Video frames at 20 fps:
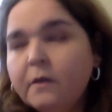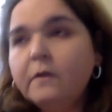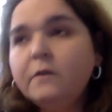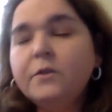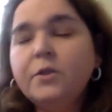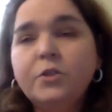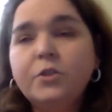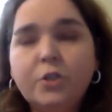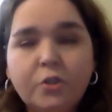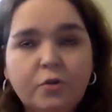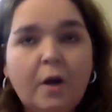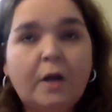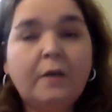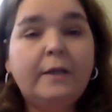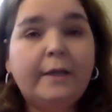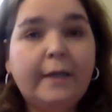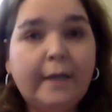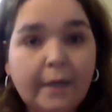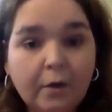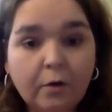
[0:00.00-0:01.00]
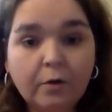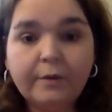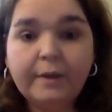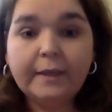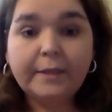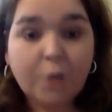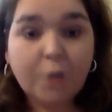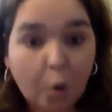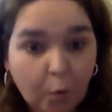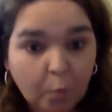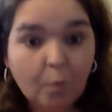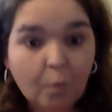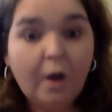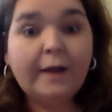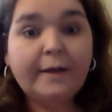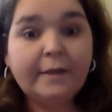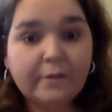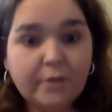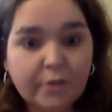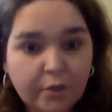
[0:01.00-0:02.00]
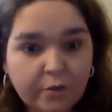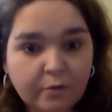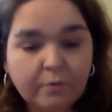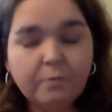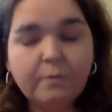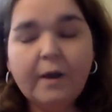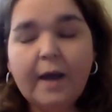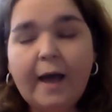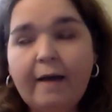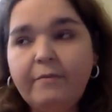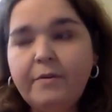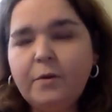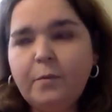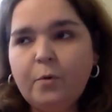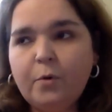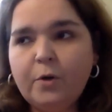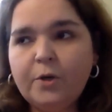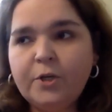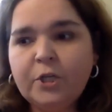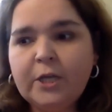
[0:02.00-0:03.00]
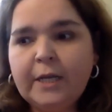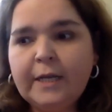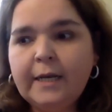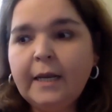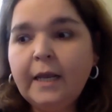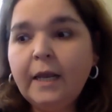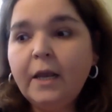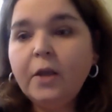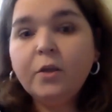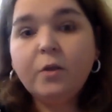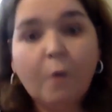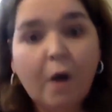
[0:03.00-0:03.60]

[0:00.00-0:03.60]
struggling or they don't want to have an abortion. You